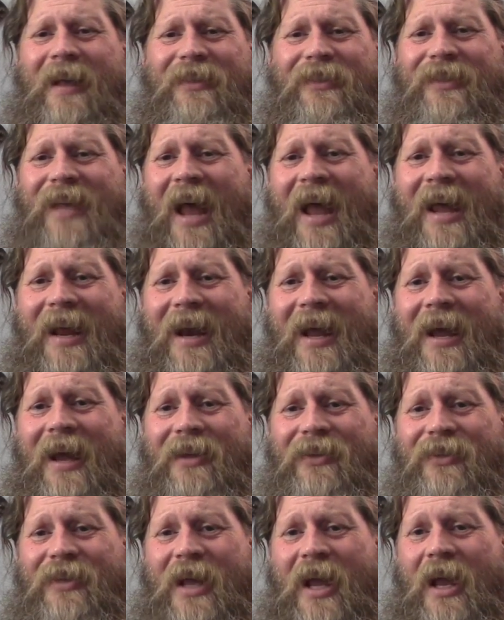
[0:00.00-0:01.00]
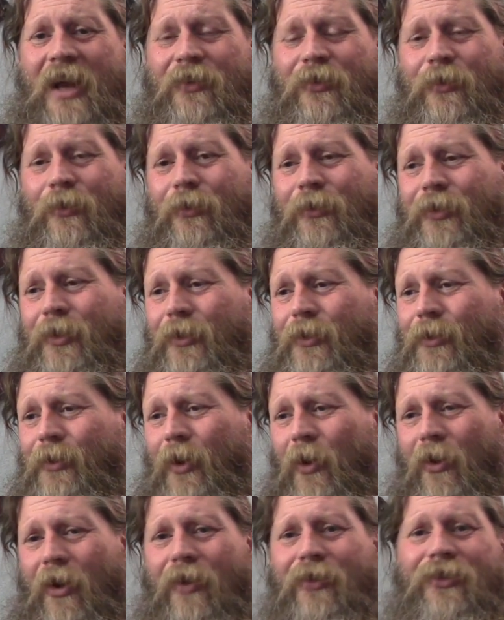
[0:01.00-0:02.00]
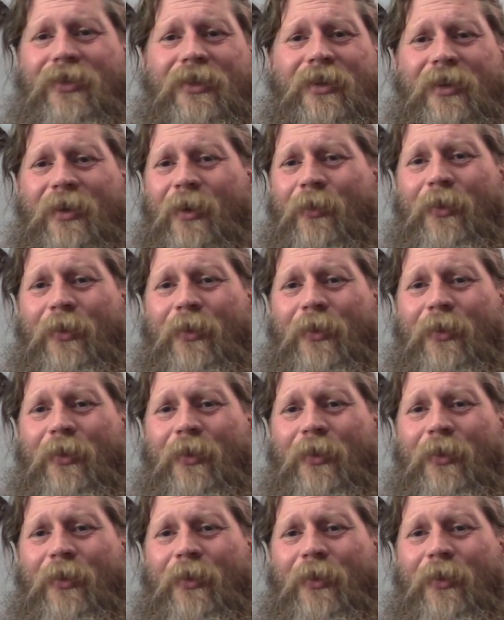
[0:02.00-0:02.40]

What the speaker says: cyanide's natural too, or arsenic